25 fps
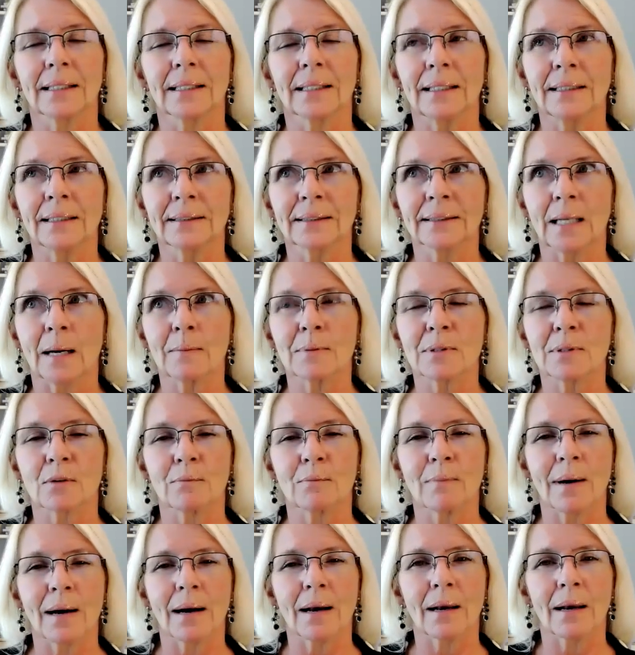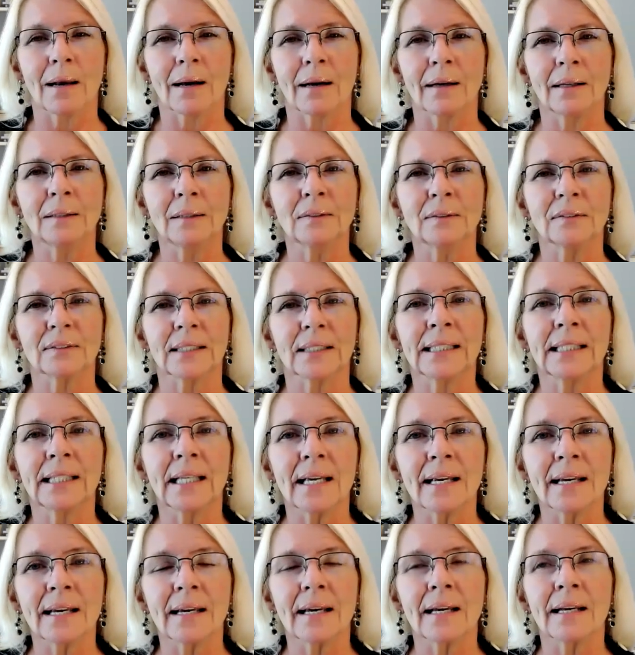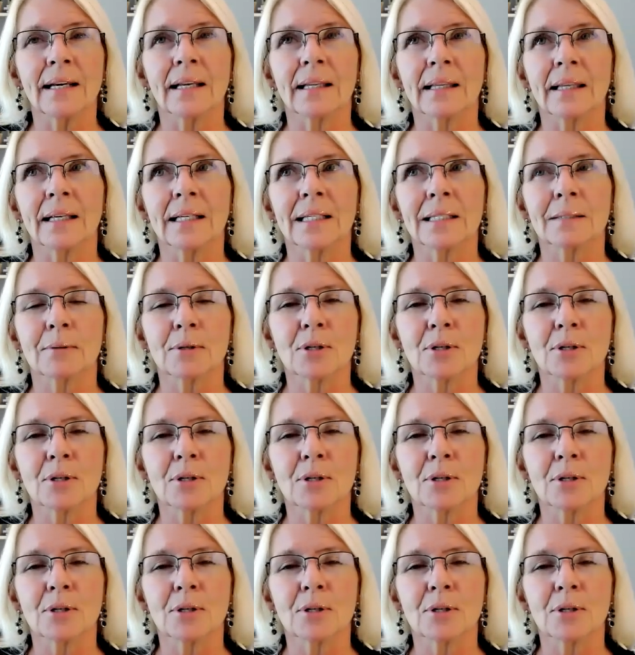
in times of my life and thinking that things